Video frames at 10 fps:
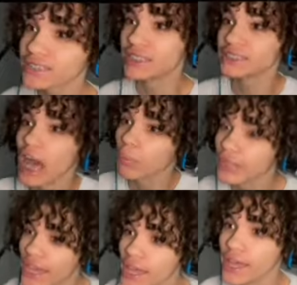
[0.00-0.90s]
You sexy Stop
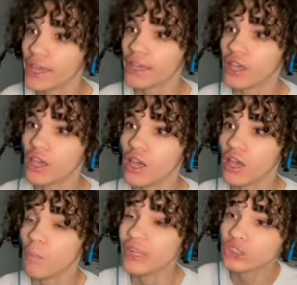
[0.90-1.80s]
playing. Hell,
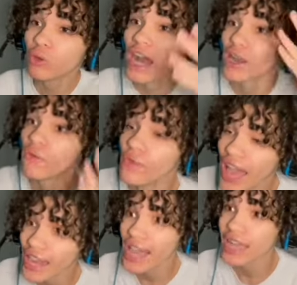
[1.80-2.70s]
boy. Bitch, you got a
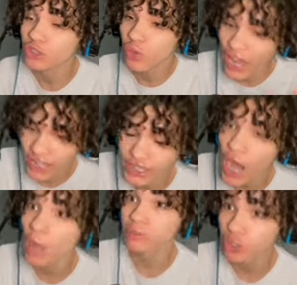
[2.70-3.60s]
fat ass. You got no, a
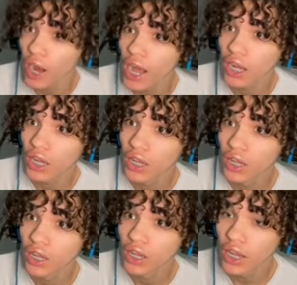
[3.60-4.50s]
dump you truck. got a big
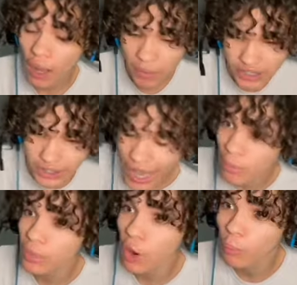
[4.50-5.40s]
booty, I'ma boy. Slap
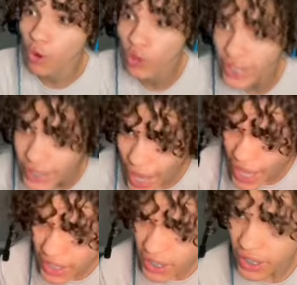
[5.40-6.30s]
ah, your Let me booty, clap them daddy.
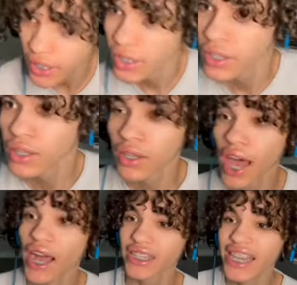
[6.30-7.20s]
cheeks, daddy.
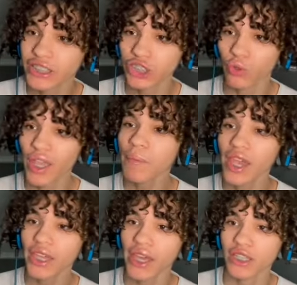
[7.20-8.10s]
I kiss you. Give me a
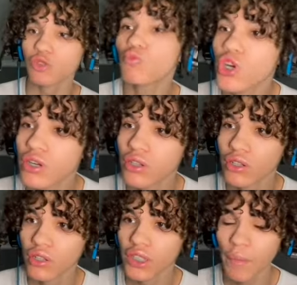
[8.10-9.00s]
kiss.
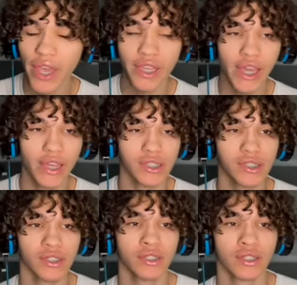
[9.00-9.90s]
Give me a kiss.
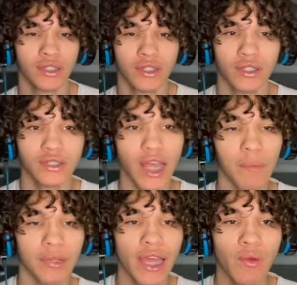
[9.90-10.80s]
Mm, stop
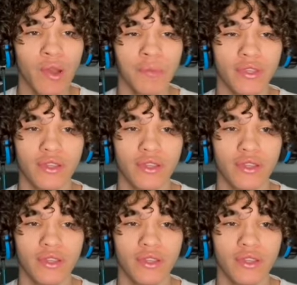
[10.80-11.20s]
playing with me.